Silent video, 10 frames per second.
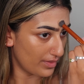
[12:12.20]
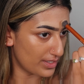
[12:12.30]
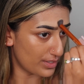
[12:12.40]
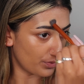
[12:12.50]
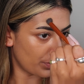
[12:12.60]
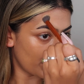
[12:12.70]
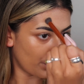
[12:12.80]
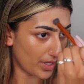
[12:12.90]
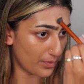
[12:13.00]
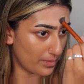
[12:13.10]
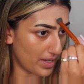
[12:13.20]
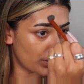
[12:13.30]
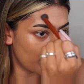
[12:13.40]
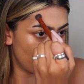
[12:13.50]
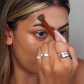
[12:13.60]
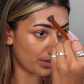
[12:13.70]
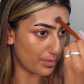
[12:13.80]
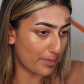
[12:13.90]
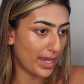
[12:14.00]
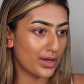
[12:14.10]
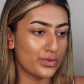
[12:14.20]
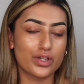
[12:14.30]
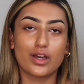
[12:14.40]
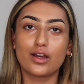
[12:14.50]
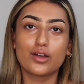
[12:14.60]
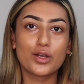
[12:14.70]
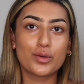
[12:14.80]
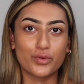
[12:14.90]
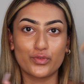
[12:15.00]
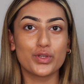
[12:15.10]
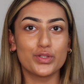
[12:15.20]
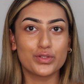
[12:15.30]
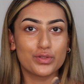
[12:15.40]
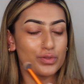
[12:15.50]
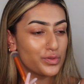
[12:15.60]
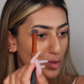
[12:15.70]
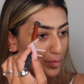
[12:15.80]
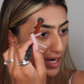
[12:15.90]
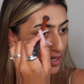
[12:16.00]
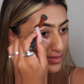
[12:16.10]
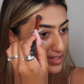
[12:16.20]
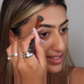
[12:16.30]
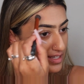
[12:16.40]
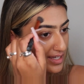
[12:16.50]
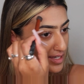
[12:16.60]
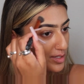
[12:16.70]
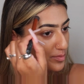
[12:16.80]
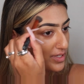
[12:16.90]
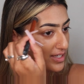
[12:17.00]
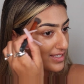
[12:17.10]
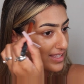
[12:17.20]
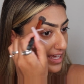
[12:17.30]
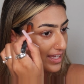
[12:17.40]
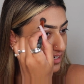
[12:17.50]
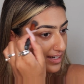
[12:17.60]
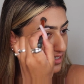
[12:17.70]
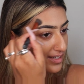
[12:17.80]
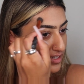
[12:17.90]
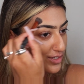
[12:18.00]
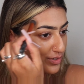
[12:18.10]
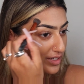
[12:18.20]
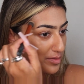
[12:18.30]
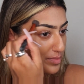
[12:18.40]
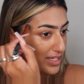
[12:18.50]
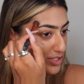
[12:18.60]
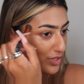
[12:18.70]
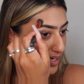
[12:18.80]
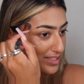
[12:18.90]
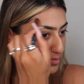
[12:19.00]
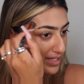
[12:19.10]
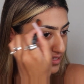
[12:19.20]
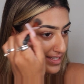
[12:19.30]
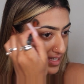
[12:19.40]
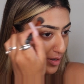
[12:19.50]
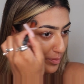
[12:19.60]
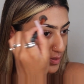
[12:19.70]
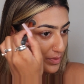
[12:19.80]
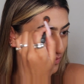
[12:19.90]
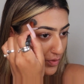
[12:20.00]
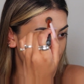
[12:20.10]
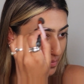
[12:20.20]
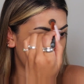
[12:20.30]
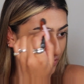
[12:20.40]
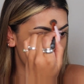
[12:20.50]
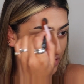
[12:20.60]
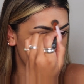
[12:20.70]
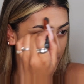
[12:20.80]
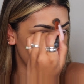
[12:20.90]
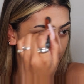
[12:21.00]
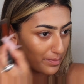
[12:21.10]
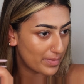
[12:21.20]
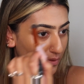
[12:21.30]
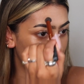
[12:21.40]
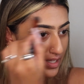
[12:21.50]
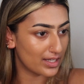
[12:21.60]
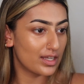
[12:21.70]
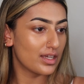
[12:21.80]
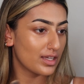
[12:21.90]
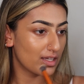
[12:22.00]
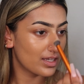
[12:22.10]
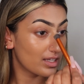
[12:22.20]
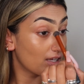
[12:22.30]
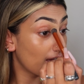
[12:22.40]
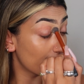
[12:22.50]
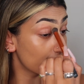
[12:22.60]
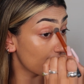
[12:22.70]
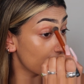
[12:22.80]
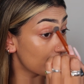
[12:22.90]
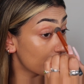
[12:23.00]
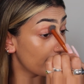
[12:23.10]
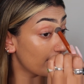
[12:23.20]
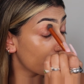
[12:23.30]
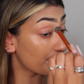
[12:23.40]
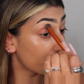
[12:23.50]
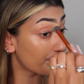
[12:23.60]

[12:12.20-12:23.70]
This is also why you want to make sure you don't powder before you do your brows, because then you're going to be trying to blend this out, but you would have already powdered, so it's not going to melt in as easily.